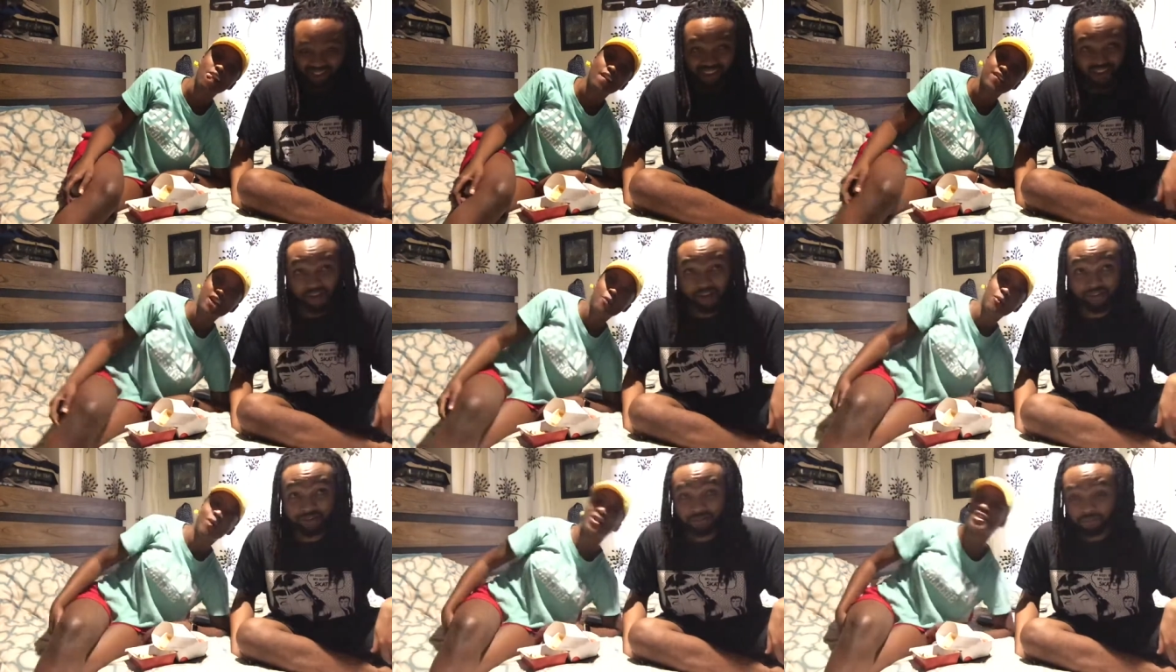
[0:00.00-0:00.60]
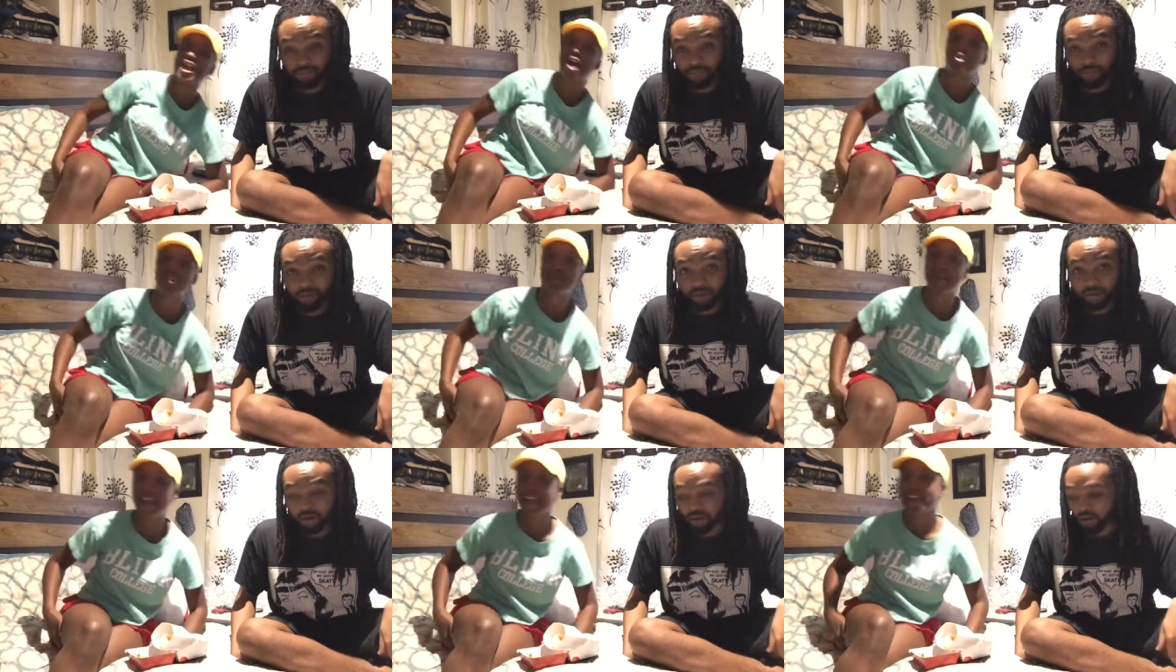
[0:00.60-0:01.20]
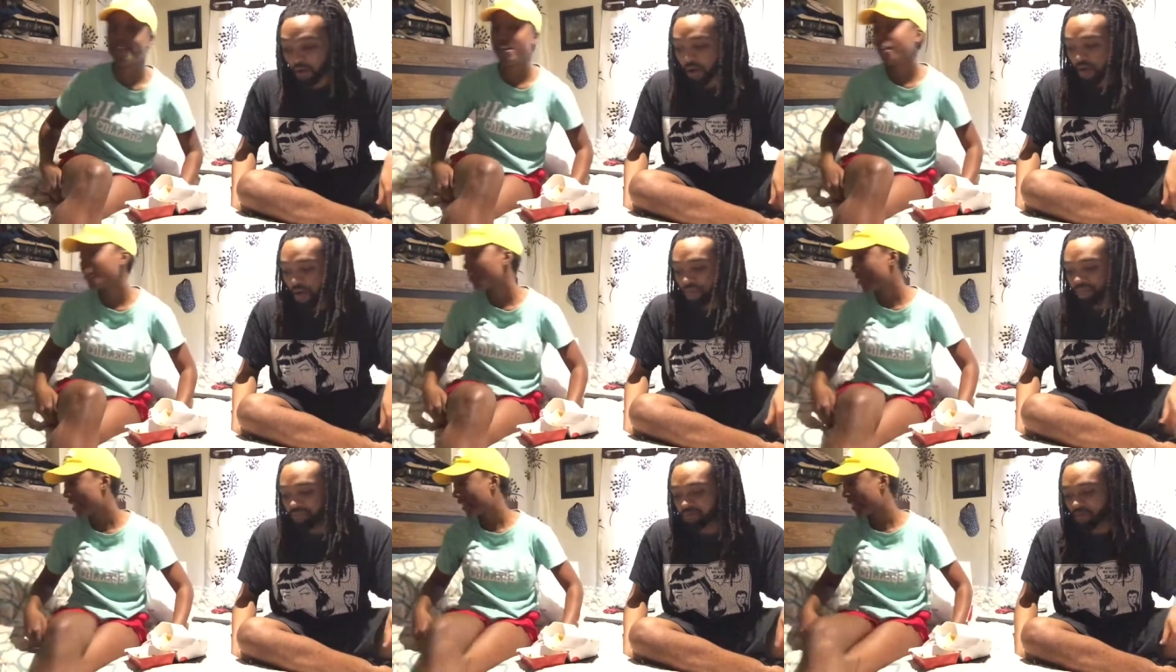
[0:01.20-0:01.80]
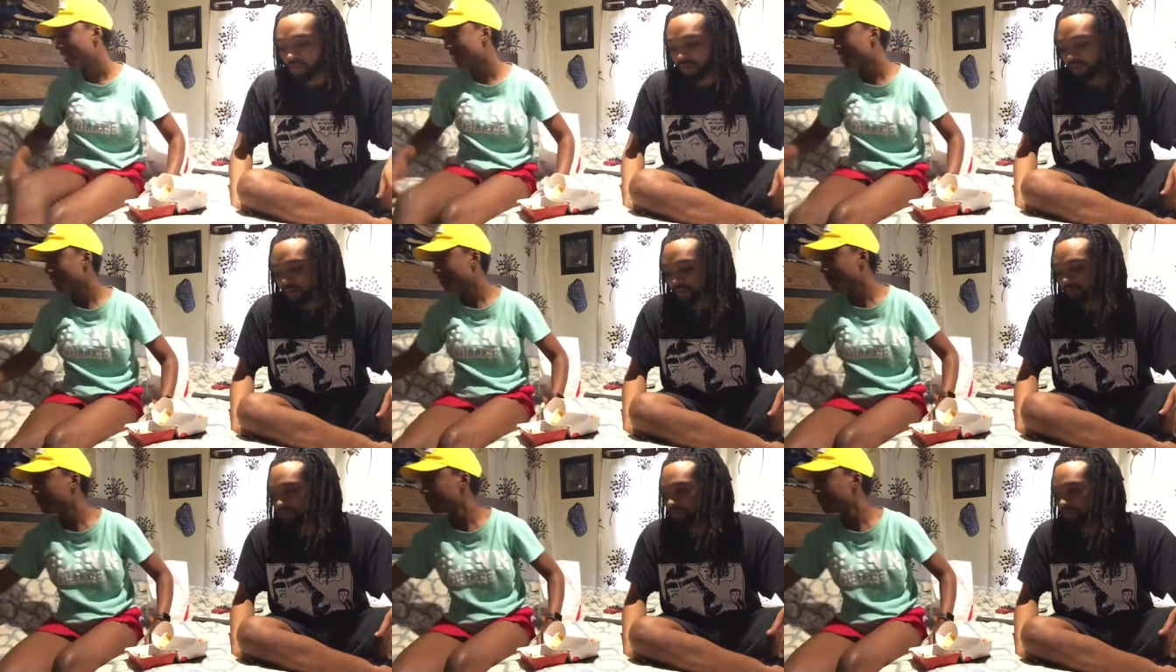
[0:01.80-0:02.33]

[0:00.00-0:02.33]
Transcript: Yeah, we watching House of Pain, if y'all know what that is.